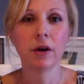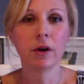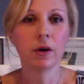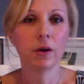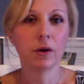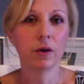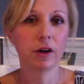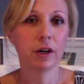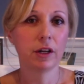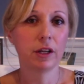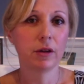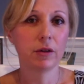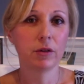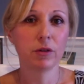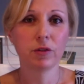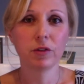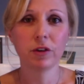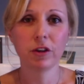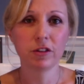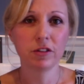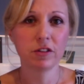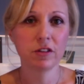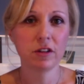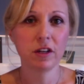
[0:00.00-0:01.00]
or at
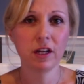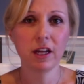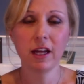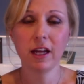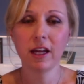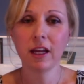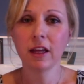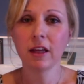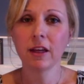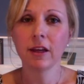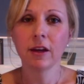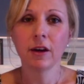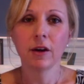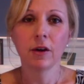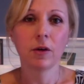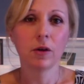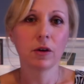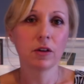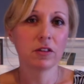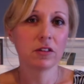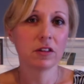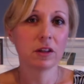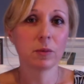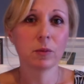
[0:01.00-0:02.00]
university or
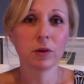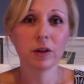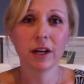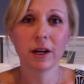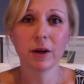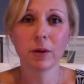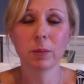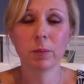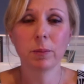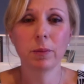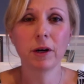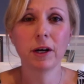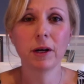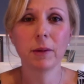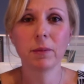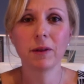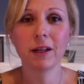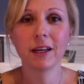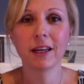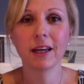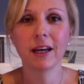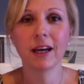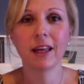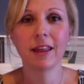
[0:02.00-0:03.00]
somewhere out in
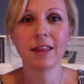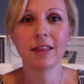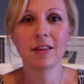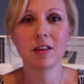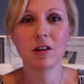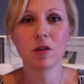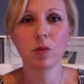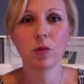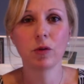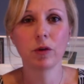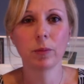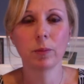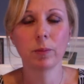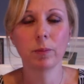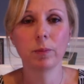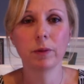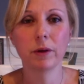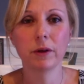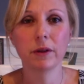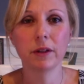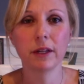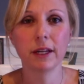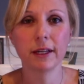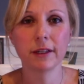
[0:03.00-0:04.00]
public. I think we're
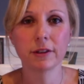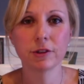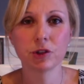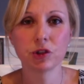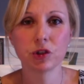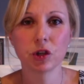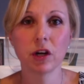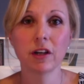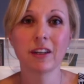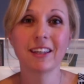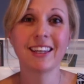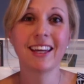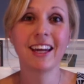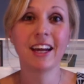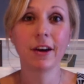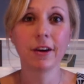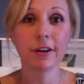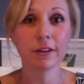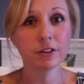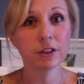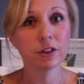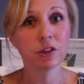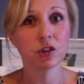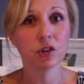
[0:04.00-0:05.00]
building strong
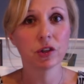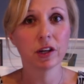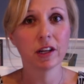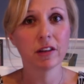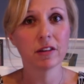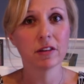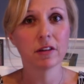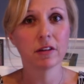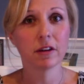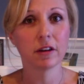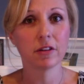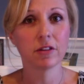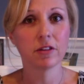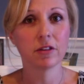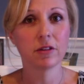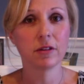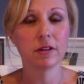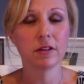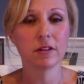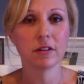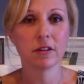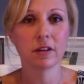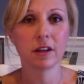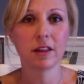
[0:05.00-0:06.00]
character traits in our
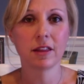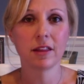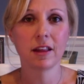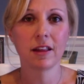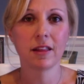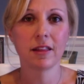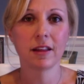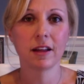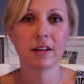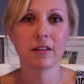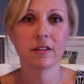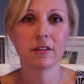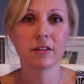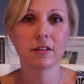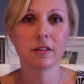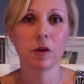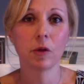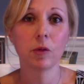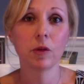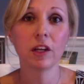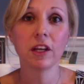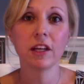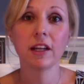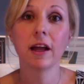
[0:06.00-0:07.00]
students, and I think that's
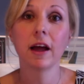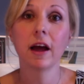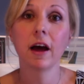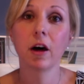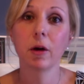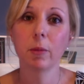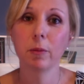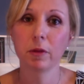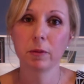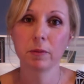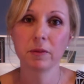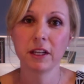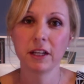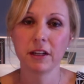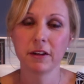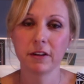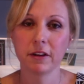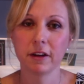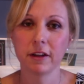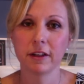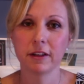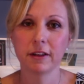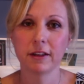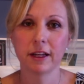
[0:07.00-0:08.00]
only going to help them later
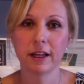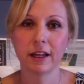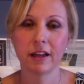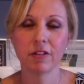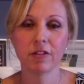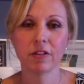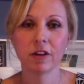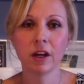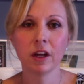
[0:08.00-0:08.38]
on in life.